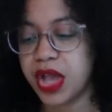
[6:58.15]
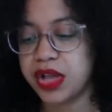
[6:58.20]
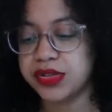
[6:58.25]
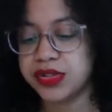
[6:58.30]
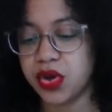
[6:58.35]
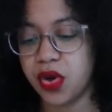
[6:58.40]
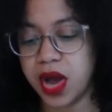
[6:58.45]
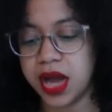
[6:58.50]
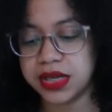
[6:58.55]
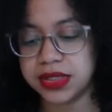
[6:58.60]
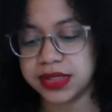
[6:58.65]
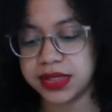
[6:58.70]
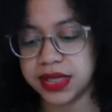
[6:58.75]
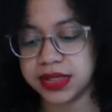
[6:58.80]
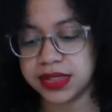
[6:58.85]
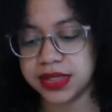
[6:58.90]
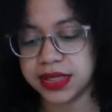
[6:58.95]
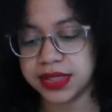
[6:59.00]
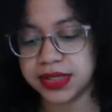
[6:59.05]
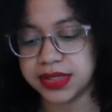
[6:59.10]
So
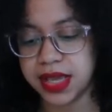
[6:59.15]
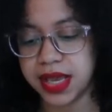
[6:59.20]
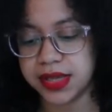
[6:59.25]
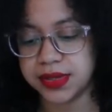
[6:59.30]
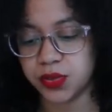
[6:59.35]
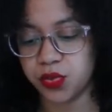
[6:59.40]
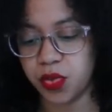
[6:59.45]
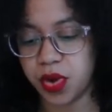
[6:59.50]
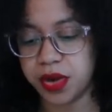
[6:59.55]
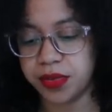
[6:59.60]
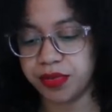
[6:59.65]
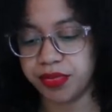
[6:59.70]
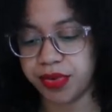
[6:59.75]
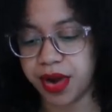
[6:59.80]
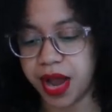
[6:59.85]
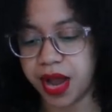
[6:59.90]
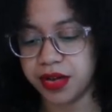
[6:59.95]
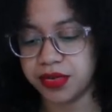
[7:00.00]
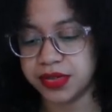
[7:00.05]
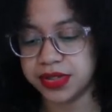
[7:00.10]
Anastasia says, one
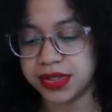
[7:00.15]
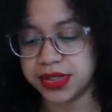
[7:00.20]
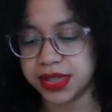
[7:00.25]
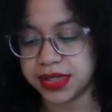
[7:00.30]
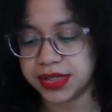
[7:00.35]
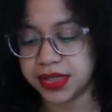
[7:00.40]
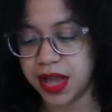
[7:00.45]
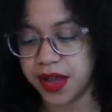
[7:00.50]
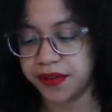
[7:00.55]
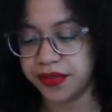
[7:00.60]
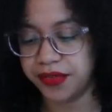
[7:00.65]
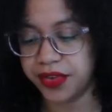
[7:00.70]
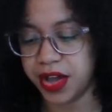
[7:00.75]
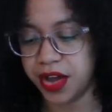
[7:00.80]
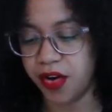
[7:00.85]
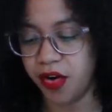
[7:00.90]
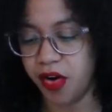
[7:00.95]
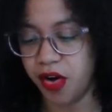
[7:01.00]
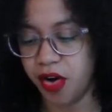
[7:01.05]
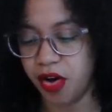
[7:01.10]
brow does not
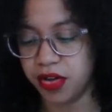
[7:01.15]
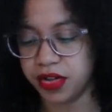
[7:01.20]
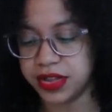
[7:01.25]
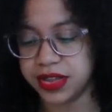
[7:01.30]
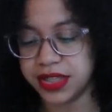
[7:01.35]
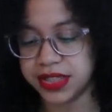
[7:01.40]
fit all.